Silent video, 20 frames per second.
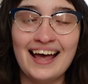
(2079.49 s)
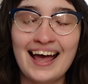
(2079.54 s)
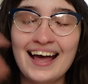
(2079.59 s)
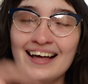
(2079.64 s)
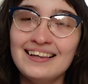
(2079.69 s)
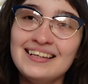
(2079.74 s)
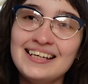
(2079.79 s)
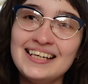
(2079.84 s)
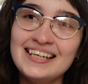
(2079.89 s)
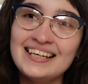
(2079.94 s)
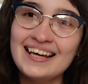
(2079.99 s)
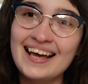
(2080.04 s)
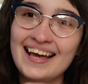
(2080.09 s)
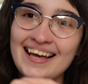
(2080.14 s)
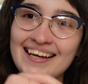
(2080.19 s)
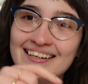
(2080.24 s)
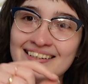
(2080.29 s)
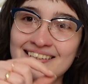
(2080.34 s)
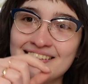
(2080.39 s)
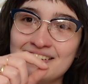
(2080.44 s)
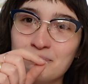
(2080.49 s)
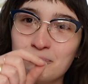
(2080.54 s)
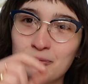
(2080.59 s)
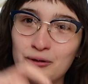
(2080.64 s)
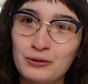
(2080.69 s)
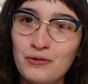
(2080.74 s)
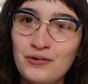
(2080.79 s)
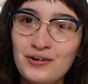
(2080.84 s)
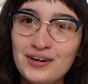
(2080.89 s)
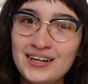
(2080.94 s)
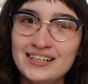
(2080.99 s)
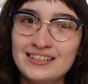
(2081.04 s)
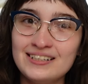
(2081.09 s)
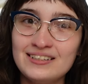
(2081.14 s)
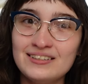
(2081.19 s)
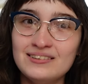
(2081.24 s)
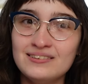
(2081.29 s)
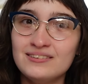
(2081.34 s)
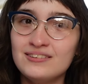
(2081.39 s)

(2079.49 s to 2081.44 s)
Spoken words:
Ellie and Burgoyne